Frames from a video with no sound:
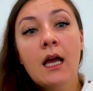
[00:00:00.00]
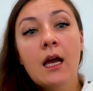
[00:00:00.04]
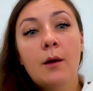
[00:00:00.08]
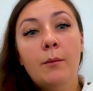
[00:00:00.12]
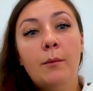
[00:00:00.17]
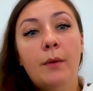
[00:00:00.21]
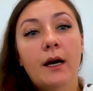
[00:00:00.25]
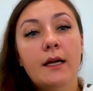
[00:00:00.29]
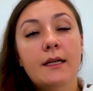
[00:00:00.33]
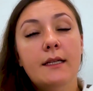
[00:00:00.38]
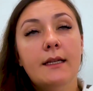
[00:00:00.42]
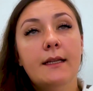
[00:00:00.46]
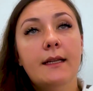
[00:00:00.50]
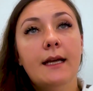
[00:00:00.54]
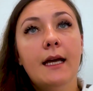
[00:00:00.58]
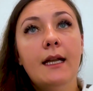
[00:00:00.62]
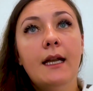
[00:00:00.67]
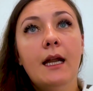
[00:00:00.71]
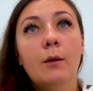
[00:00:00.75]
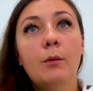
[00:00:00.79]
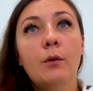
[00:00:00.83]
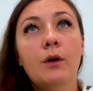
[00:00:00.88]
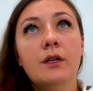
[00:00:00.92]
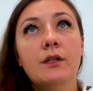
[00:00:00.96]
But
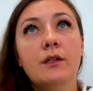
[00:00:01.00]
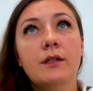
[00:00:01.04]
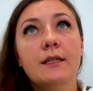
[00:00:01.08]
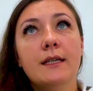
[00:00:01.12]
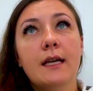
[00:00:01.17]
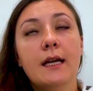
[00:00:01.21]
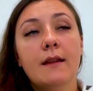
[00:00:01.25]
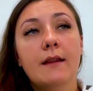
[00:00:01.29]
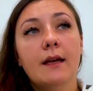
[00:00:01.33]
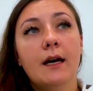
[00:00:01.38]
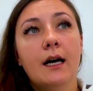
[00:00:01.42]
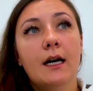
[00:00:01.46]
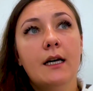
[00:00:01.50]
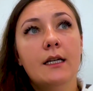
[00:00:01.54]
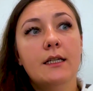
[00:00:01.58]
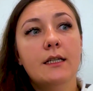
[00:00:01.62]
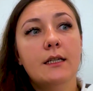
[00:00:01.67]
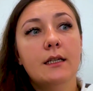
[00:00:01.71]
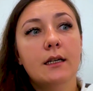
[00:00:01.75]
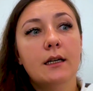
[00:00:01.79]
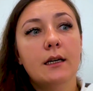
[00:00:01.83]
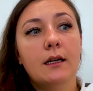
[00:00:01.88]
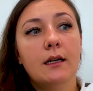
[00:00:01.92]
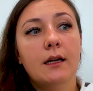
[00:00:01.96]
then I want to say
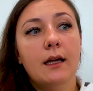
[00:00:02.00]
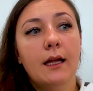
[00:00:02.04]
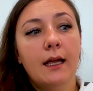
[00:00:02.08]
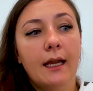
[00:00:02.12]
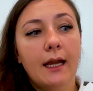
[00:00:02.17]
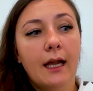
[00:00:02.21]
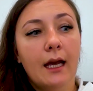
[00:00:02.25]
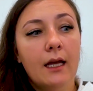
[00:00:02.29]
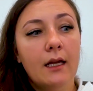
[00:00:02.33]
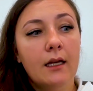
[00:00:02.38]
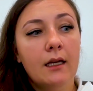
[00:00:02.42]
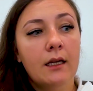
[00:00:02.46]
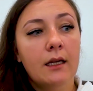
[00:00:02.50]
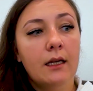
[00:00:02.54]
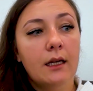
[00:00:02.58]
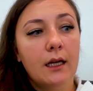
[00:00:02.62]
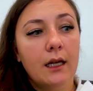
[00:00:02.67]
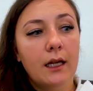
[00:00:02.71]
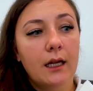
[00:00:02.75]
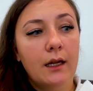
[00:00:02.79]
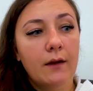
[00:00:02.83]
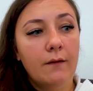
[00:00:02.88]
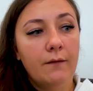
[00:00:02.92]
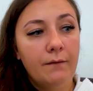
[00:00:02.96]
that again,
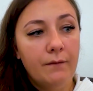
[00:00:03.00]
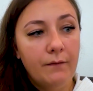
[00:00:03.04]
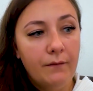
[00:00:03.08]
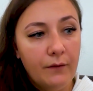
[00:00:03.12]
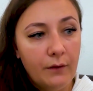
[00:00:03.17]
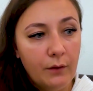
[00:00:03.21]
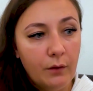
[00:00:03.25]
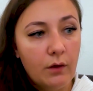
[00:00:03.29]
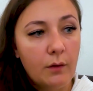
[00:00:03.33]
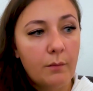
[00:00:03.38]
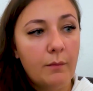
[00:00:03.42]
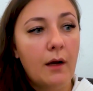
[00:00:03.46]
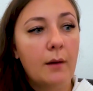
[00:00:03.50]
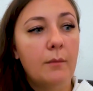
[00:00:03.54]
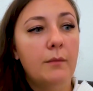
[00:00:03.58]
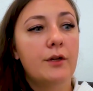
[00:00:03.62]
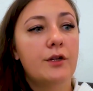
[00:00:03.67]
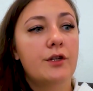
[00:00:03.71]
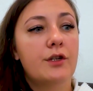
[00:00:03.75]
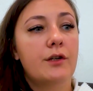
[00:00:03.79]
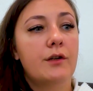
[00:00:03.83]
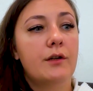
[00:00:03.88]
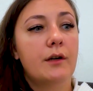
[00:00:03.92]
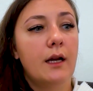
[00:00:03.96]
if you're a
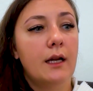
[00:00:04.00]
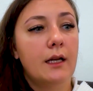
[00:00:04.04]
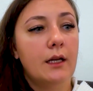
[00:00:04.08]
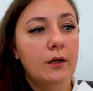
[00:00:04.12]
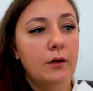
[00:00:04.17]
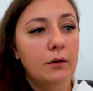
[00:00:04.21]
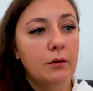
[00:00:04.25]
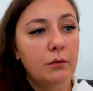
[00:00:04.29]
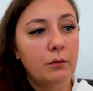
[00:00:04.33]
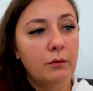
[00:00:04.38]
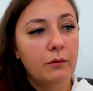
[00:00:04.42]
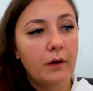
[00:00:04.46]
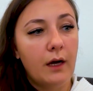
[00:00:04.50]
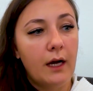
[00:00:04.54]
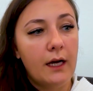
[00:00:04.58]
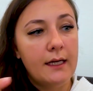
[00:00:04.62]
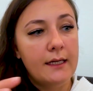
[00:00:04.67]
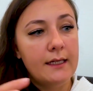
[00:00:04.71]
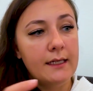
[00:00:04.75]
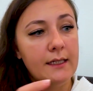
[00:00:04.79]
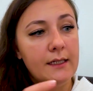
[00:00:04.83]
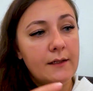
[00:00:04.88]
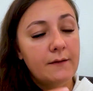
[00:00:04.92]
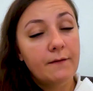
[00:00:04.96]
publisher and you
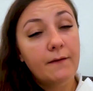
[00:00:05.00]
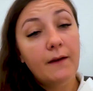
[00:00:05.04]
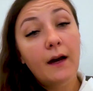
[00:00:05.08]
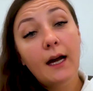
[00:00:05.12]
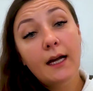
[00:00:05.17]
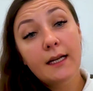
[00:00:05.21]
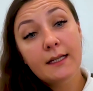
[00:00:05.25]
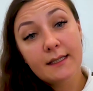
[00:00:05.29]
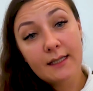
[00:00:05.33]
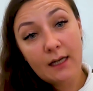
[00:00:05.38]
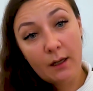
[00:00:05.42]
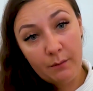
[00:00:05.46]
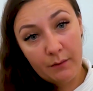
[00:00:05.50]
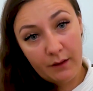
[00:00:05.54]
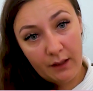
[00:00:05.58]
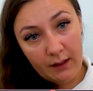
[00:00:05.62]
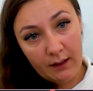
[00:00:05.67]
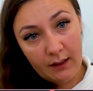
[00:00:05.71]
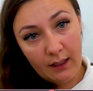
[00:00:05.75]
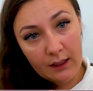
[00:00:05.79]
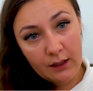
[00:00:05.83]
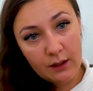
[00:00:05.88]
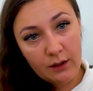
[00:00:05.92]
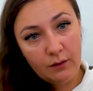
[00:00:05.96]
identify
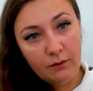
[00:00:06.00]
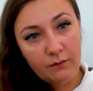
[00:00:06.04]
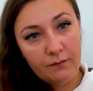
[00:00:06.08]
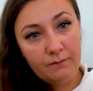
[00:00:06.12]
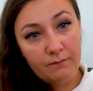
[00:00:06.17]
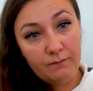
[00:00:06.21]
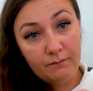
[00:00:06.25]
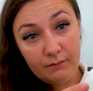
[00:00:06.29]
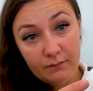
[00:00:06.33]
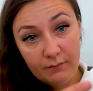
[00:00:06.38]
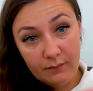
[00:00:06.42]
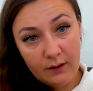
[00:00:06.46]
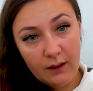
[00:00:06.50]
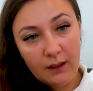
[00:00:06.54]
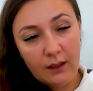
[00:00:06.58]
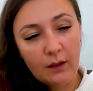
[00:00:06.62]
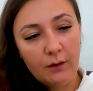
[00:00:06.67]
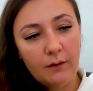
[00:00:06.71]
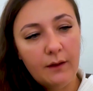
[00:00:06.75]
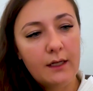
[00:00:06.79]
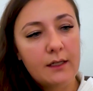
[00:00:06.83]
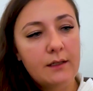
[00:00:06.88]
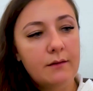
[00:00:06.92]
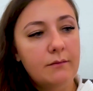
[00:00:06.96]
something that
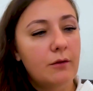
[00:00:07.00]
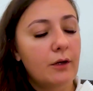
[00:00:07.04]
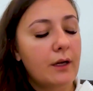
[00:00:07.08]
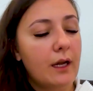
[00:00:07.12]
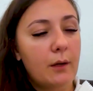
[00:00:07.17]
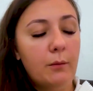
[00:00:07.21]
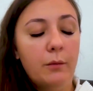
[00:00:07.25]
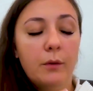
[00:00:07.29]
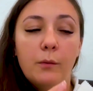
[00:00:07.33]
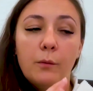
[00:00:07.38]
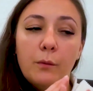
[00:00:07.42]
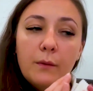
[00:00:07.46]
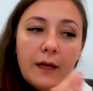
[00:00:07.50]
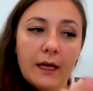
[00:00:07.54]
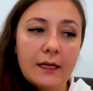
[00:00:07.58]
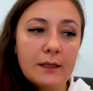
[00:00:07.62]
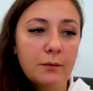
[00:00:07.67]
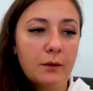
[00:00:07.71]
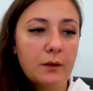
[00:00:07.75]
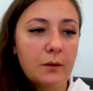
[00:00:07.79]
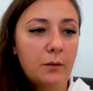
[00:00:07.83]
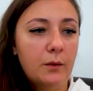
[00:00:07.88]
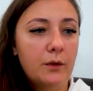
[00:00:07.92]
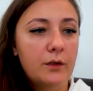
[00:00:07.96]
that okay, well,
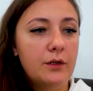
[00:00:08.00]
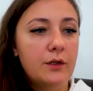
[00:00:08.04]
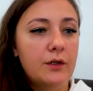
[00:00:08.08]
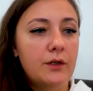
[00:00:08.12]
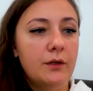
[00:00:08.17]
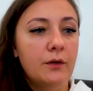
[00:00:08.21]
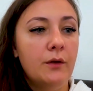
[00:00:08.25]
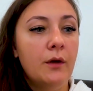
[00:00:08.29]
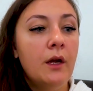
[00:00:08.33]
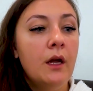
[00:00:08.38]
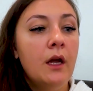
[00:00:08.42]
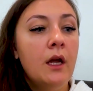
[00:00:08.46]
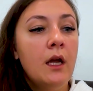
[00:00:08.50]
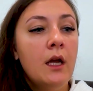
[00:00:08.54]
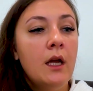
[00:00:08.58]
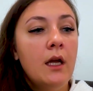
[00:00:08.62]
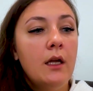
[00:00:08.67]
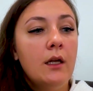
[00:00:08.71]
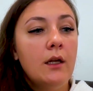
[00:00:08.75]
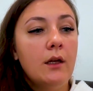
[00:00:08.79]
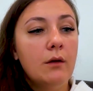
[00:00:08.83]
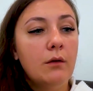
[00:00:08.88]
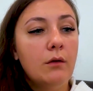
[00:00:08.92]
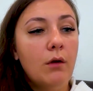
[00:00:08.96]
that's what I want to do,
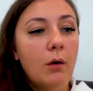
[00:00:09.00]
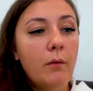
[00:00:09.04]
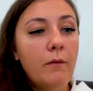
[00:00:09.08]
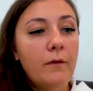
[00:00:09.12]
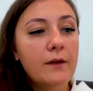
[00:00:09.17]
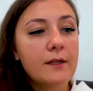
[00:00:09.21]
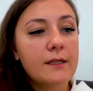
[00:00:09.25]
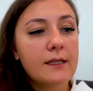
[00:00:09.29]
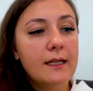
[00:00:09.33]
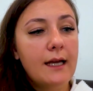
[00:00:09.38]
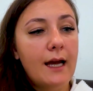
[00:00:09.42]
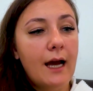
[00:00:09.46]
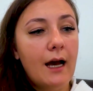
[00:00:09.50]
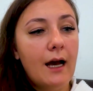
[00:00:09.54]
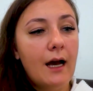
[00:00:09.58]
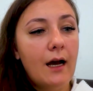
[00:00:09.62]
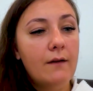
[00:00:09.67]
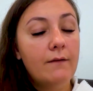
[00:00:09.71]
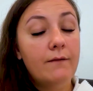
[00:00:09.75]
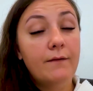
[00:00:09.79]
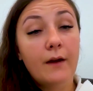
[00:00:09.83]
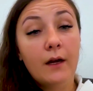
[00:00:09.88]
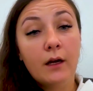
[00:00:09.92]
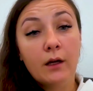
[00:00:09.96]
you obviously
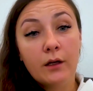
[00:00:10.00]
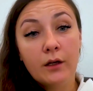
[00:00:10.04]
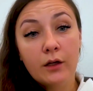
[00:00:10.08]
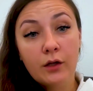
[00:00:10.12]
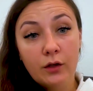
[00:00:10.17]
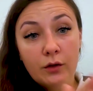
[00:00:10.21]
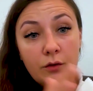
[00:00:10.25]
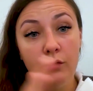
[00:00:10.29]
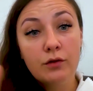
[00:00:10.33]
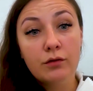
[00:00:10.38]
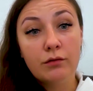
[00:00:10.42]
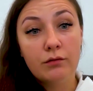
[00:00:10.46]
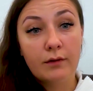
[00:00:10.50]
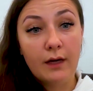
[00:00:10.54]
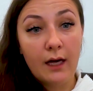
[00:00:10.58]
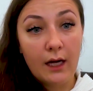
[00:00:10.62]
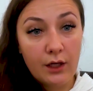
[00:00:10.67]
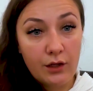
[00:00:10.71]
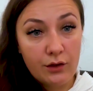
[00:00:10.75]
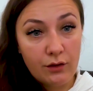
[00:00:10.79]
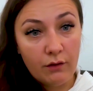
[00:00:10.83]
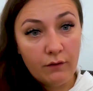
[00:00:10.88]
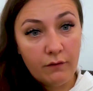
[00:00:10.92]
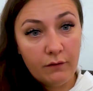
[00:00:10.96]
have a huge
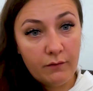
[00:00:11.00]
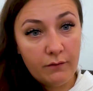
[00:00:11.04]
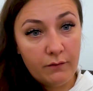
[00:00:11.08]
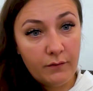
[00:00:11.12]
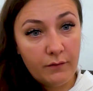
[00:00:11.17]
range of